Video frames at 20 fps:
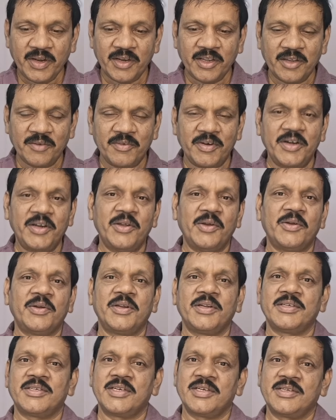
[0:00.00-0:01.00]
video, you are
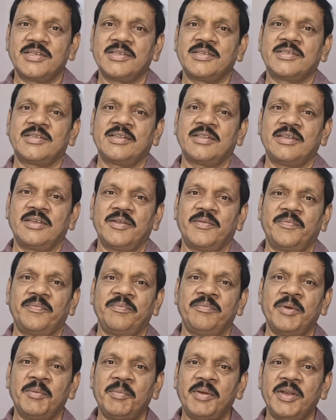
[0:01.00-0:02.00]

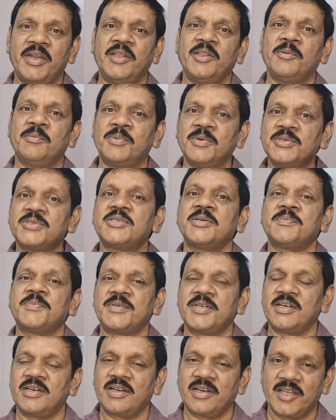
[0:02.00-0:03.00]
watching the boost up,
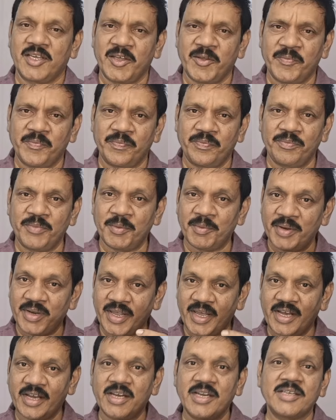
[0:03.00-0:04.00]
you are
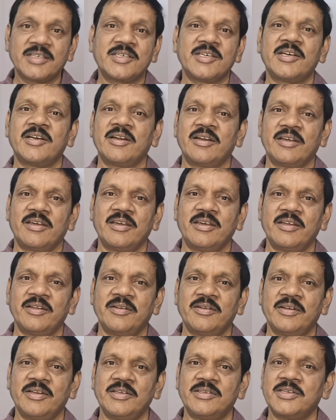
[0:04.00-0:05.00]
encouraging
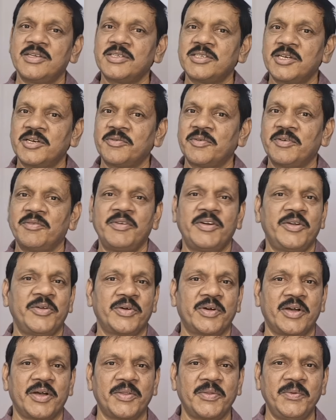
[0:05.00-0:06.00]
the network
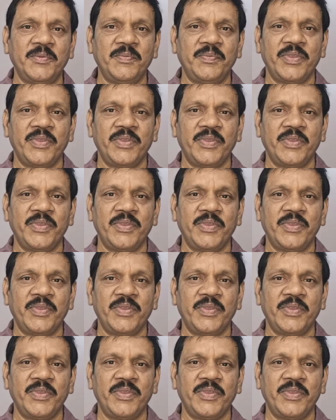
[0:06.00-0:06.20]
video.